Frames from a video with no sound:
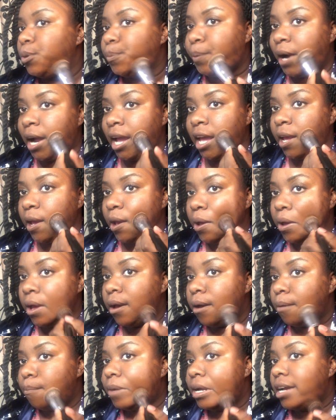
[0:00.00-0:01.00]
bright,
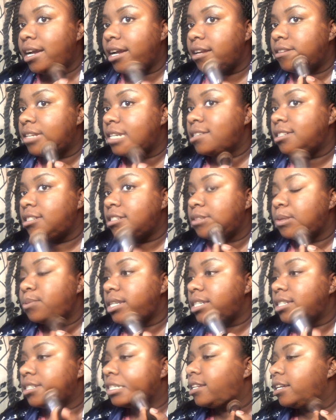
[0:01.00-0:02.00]
but this is what
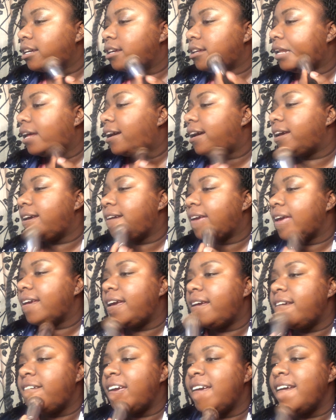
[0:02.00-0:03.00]
it's looking like,
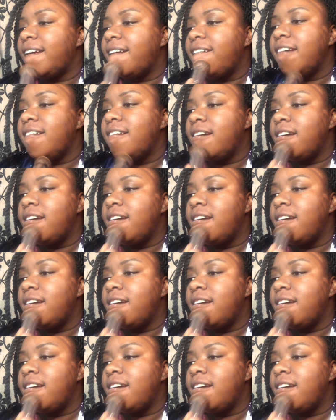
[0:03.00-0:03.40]
and